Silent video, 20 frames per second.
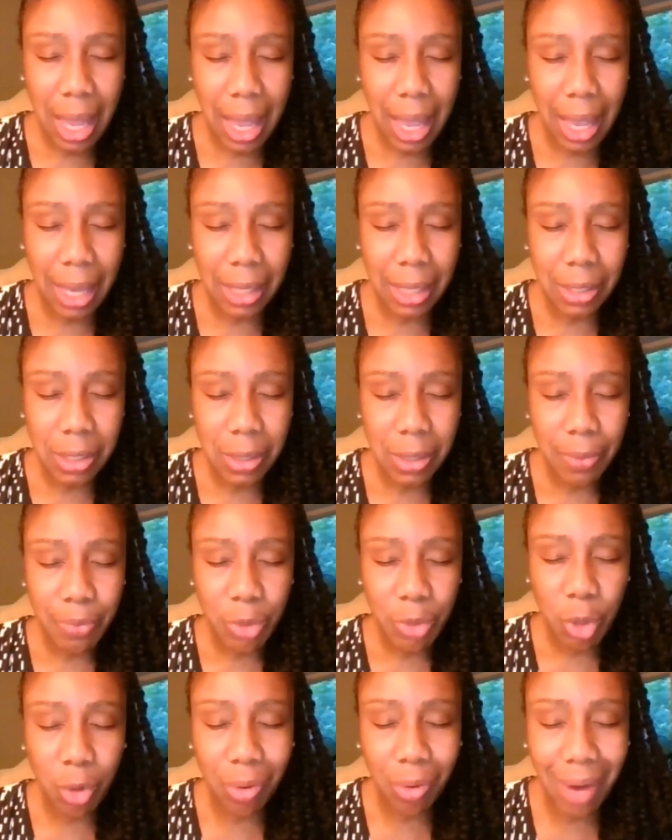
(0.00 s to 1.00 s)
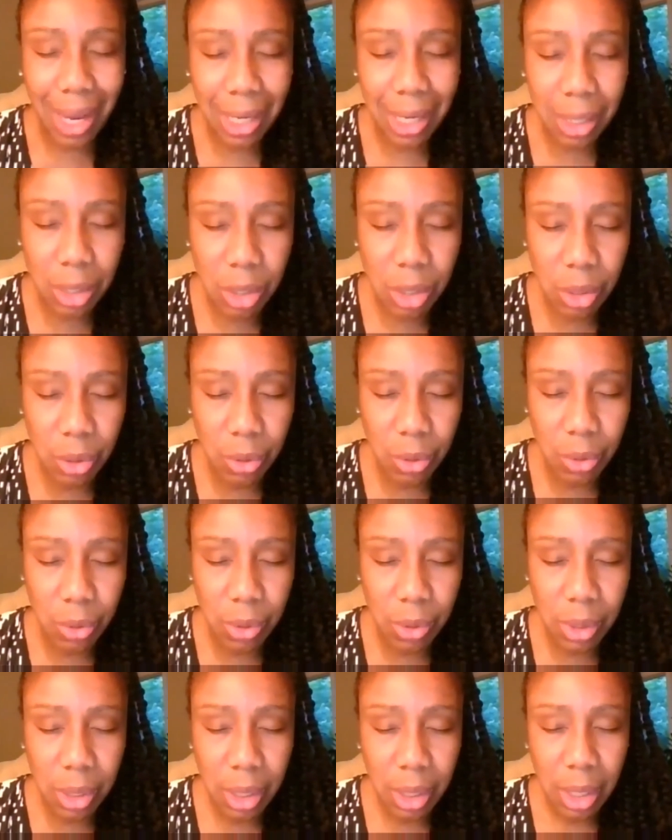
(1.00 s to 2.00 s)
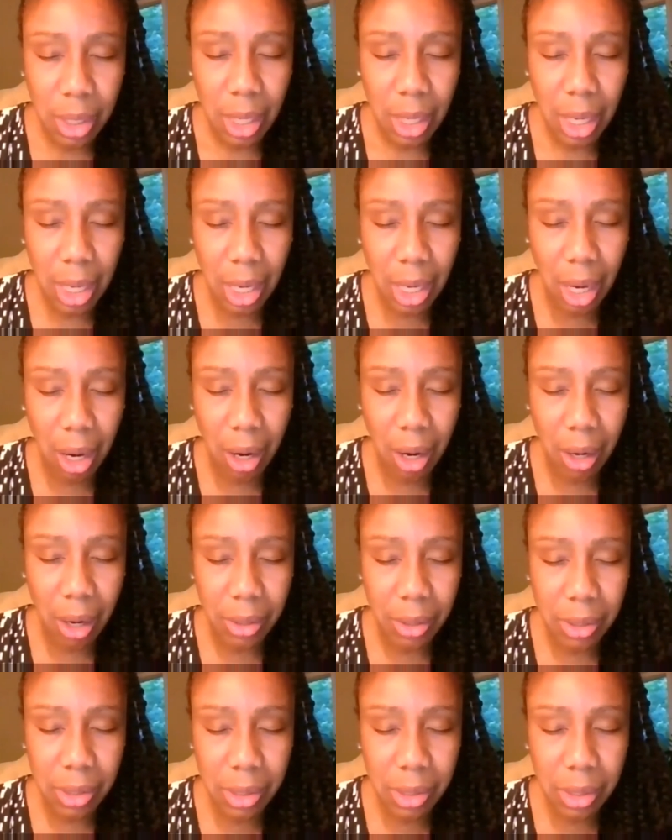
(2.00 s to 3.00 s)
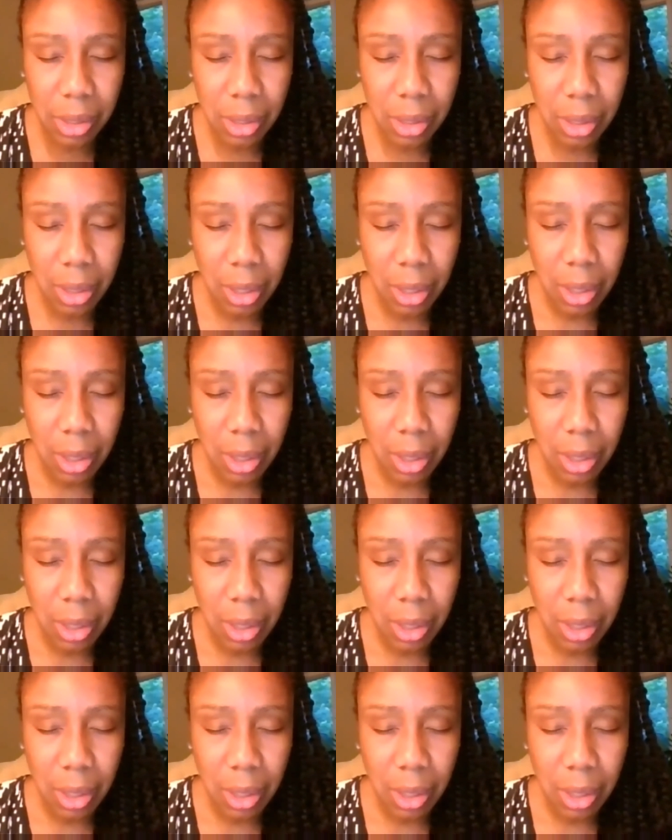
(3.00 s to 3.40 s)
and gratitude in our hearts,